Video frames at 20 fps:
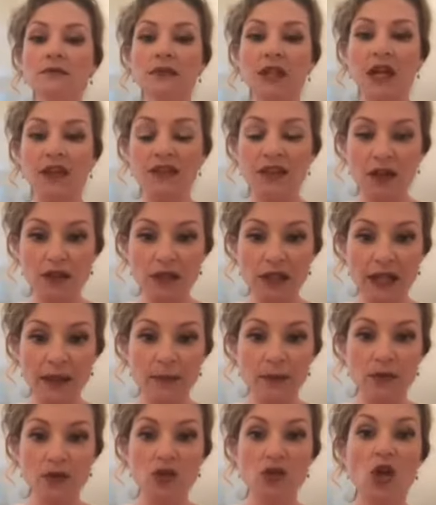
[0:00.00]
their
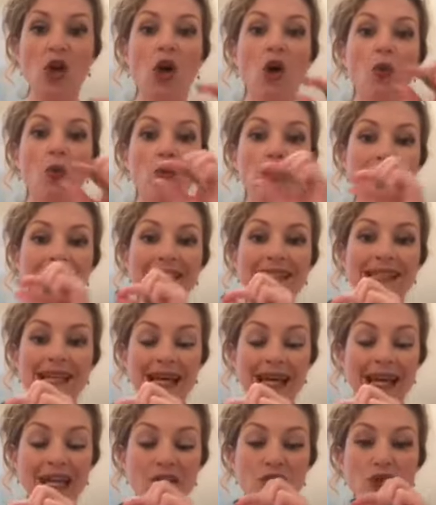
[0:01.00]
labels will
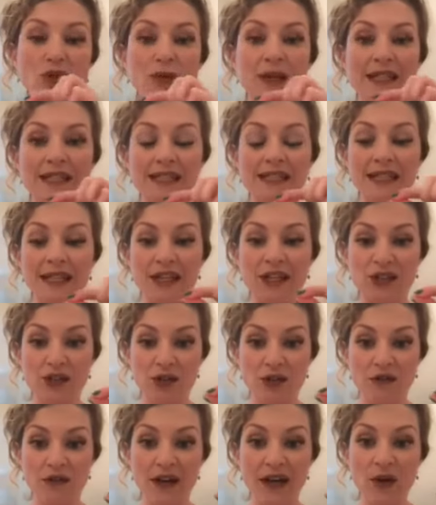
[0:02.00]
say USDA
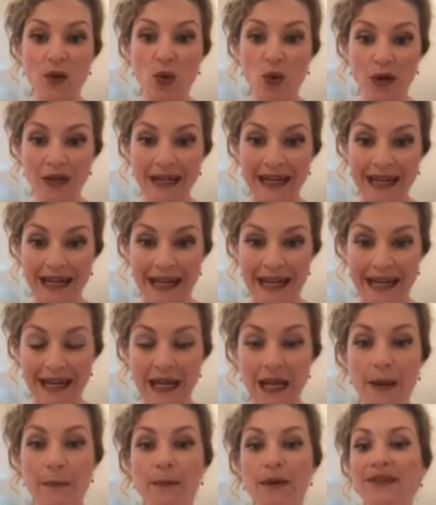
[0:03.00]
certified
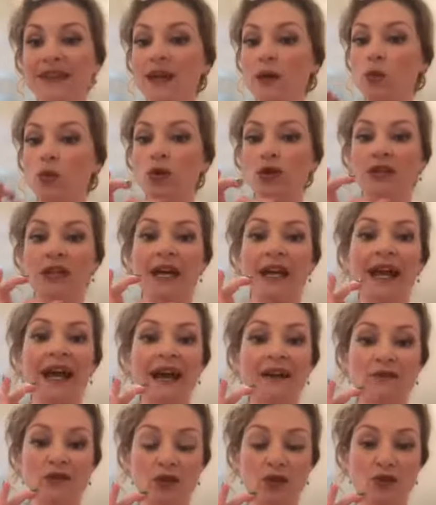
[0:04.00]
organic, but they will not
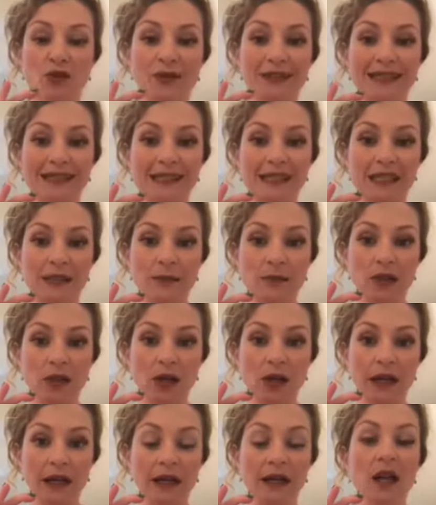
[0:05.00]
have the green symbol
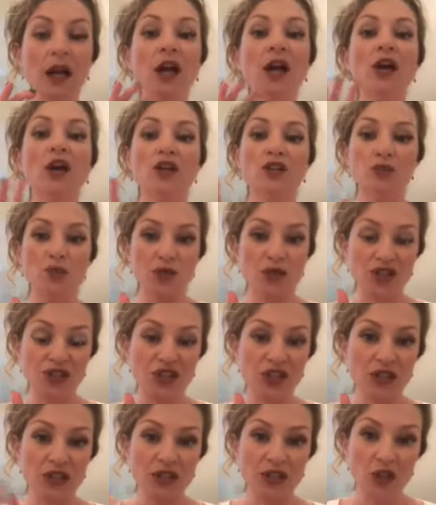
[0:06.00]
on it because we're
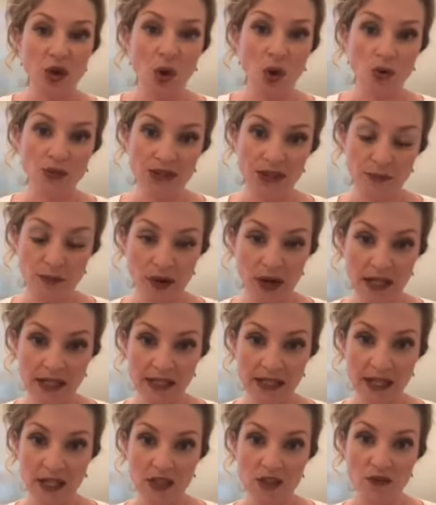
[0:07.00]
still in the holding
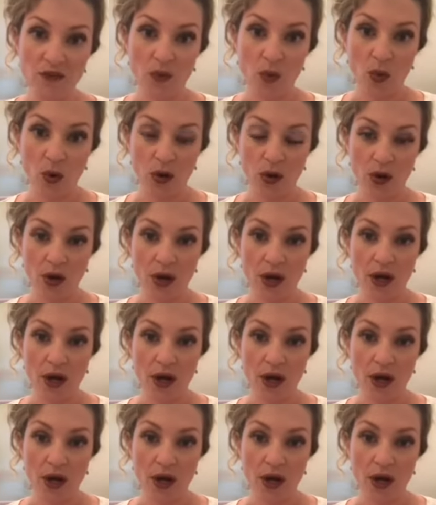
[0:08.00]
process for